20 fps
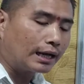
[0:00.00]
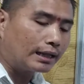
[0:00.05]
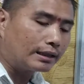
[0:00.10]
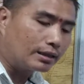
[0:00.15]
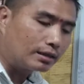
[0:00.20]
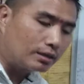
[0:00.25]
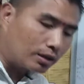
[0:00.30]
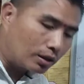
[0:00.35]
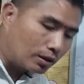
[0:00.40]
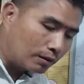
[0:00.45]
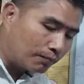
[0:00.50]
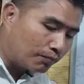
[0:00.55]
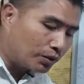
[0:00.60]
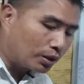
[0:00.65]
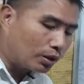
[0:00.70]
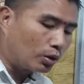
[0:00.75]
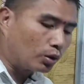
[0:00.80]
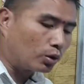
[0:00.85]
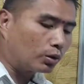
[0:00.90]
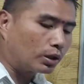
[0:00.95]
and then the
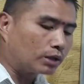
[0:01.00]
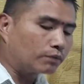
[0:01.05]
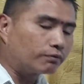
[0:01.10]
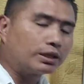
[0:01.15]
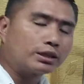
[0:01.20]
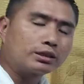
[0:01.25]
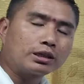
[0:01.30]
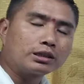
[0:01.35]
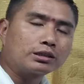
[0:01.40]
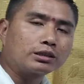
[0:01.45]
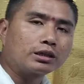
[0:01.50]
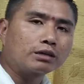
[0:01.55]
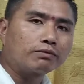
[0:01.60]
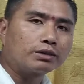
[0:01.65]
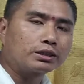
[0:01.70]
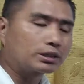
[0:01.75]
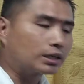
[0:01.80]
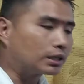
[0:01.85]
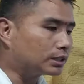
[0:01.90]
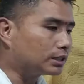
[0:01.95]
lower ventral
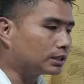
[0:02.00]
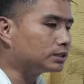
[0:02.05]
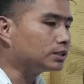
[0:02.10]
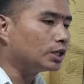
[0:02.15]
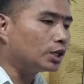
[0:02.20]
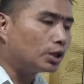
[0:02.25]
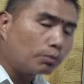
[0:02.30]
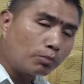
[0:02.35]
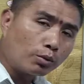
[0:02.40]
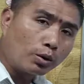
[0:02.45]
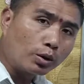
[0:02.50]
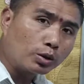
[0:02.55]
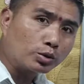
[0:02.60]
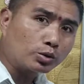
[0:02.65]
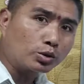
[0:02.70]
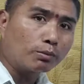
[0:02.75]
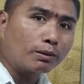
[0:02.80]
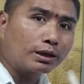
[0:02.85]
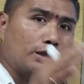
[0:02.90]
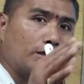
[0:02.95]
surface contains more
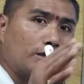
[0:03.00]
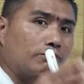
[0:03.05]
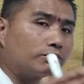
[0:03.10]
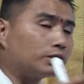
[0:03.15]
stomata,